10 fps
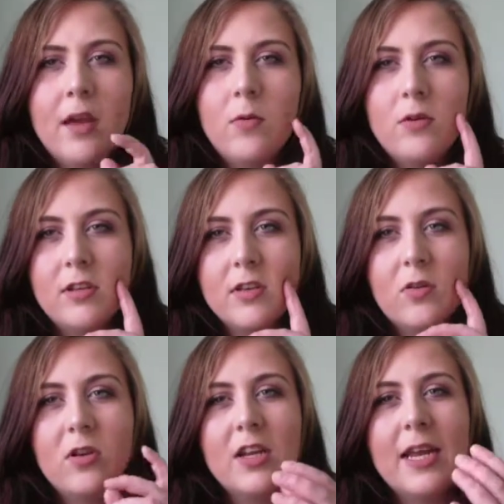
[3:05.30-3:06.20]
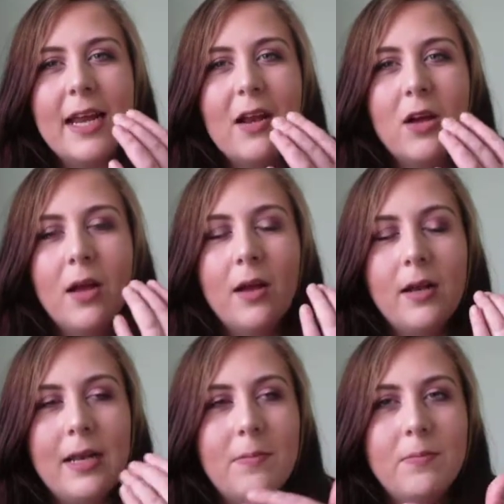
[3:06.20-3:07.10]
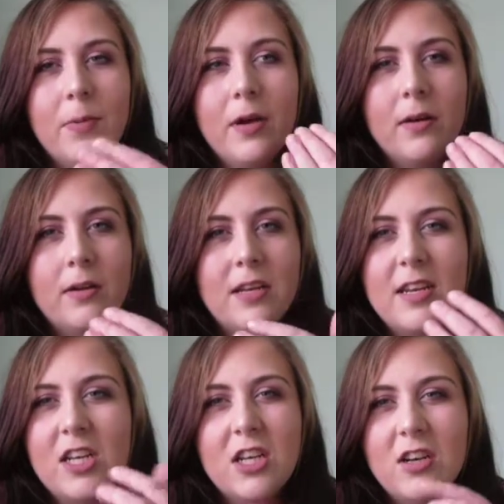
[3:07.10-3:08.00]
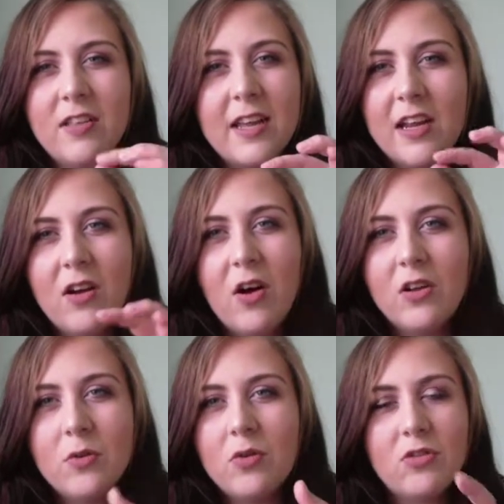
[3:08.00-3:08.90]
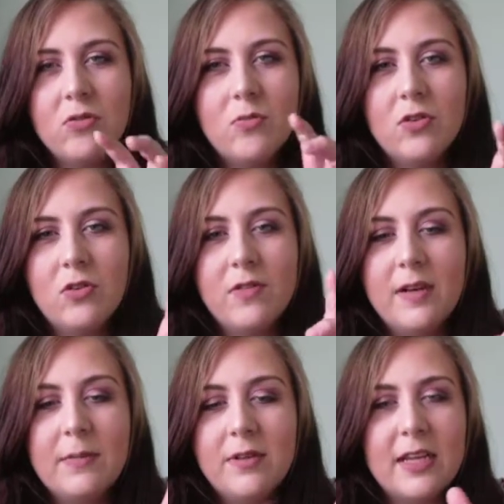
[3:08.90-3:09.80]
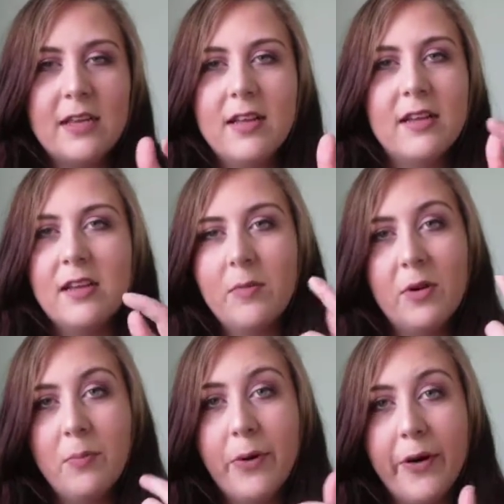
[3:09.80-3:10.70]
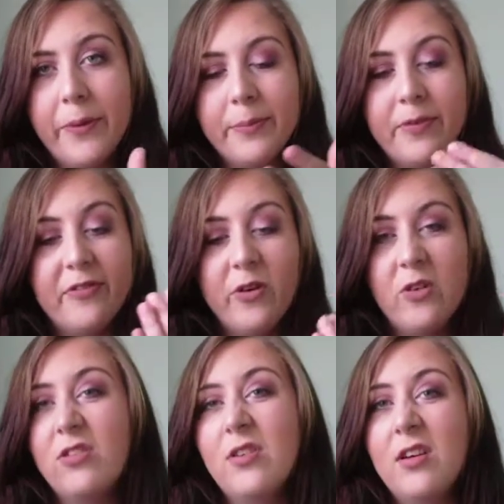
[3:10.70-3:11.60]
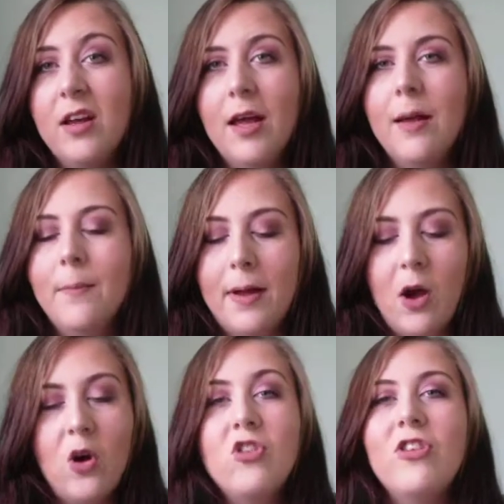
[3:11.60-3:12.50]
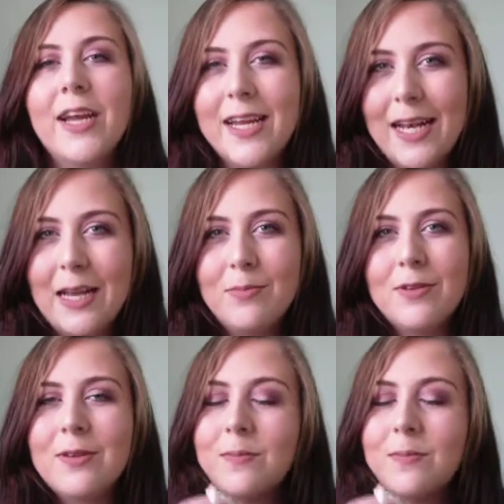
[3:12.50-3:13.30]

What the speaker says: what's it called? You can get like a lip conditioner thing, can't you? Or some sort of lipstick thing that you can put on before to hydrate your lips.